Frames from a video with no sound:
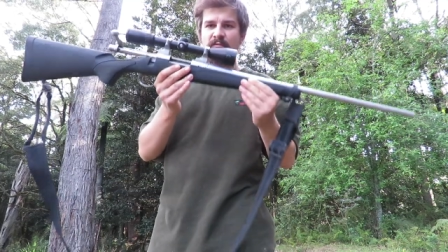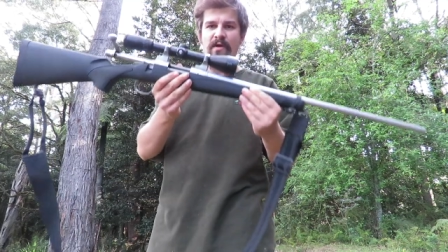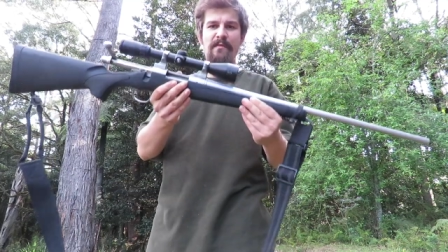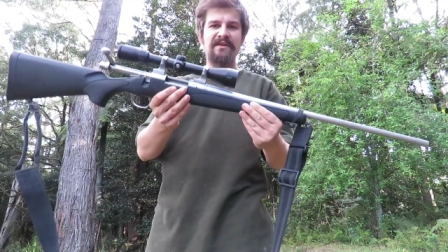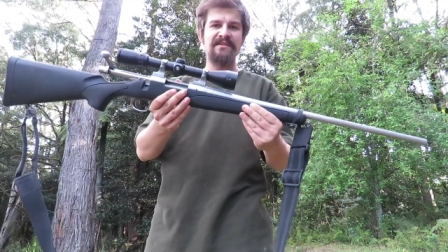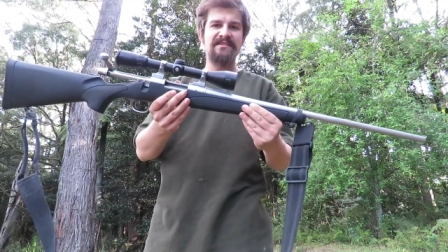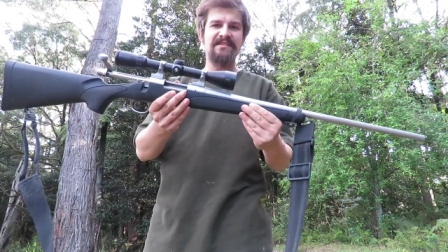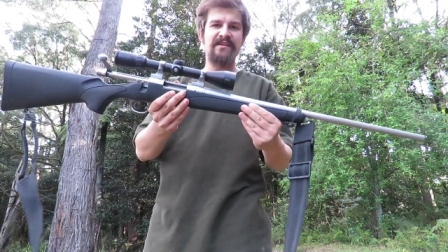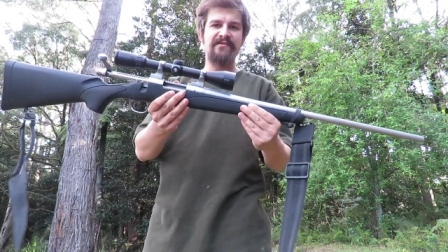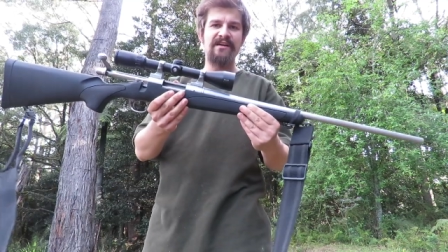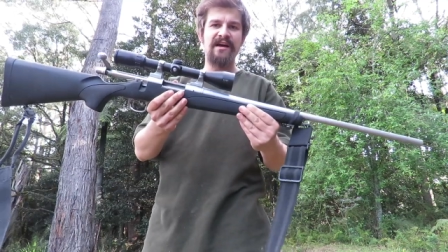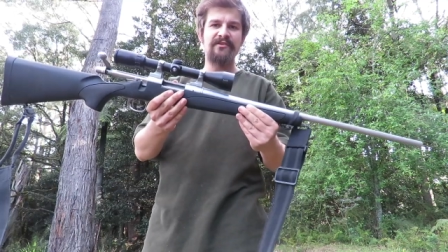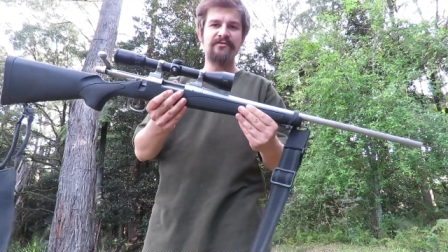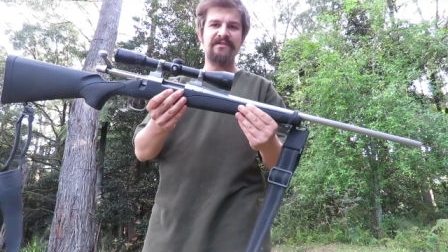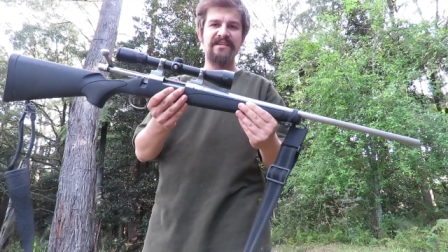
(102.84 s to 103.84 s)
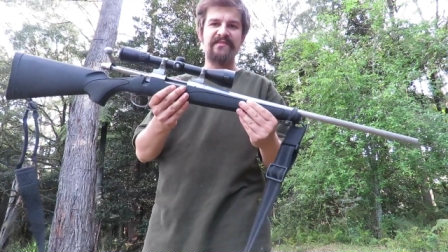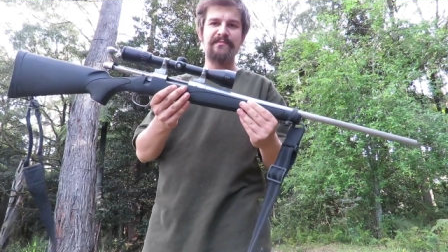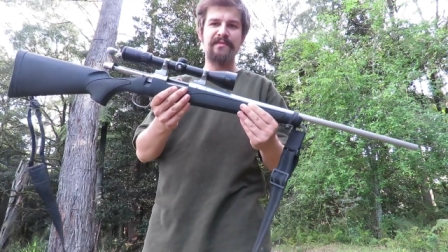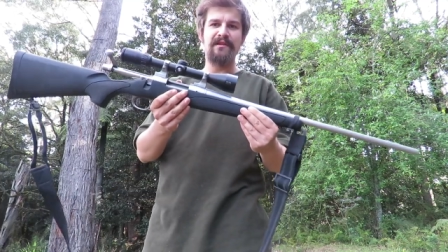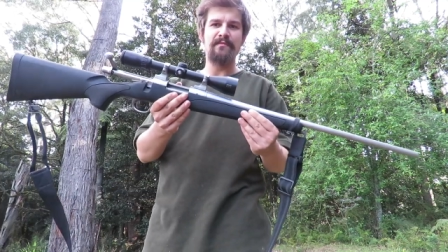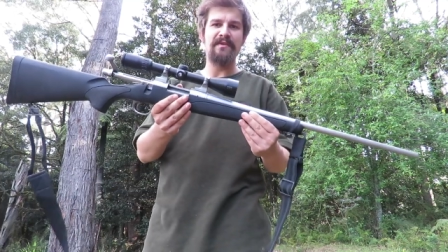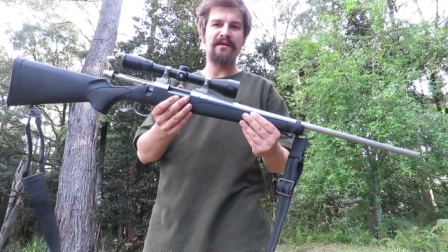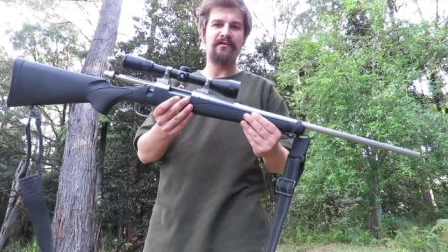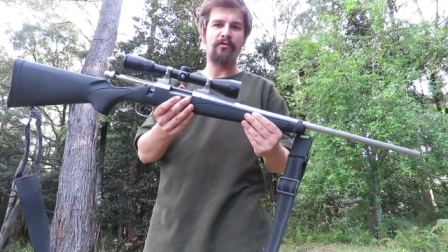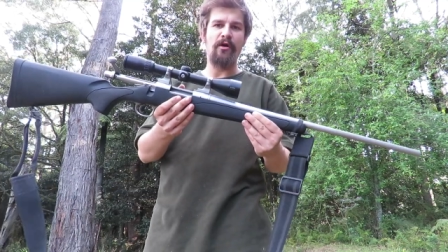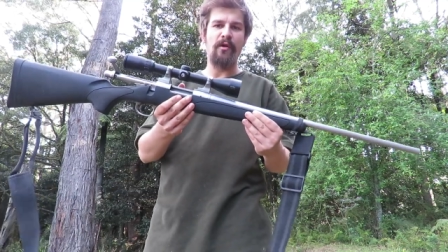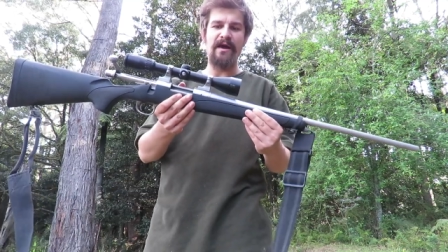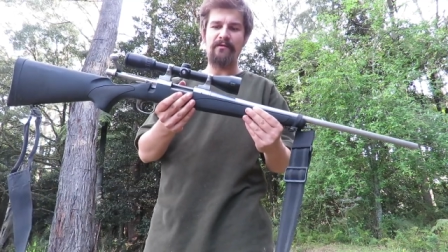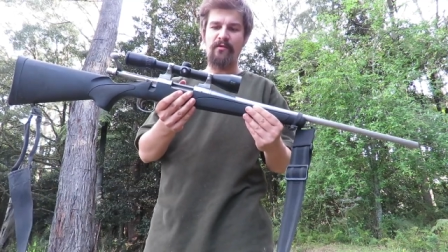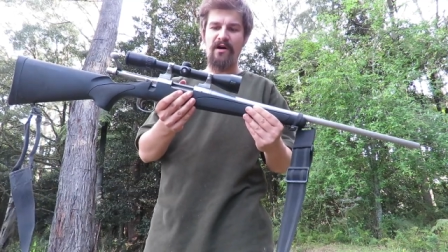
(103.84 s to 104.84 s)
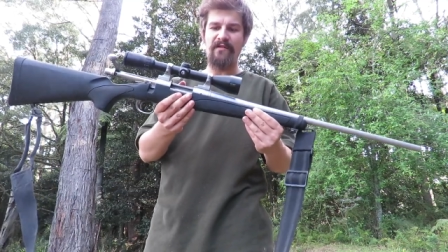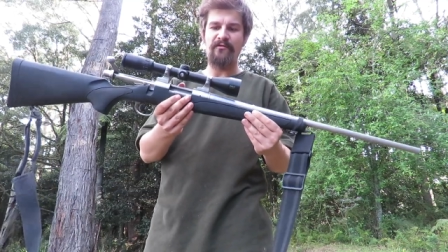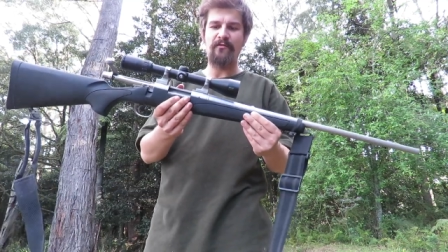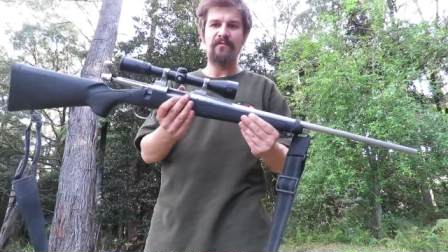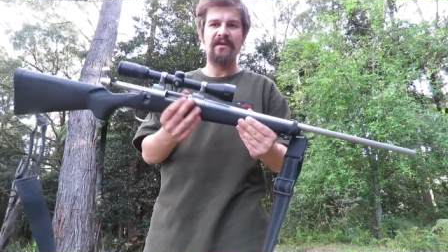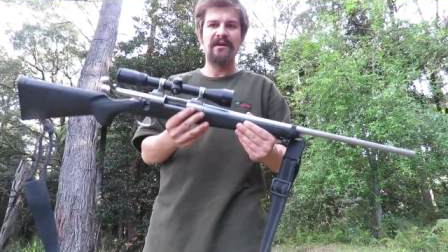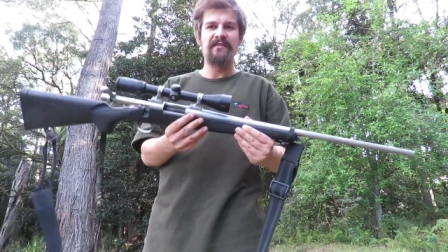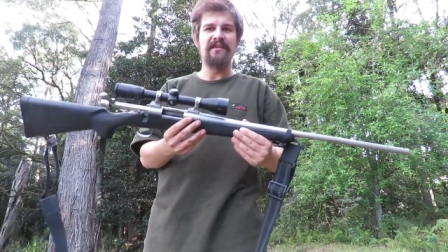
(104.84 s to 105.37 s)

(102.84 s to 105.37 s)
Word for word: Remington 700 7mm 08 rifle.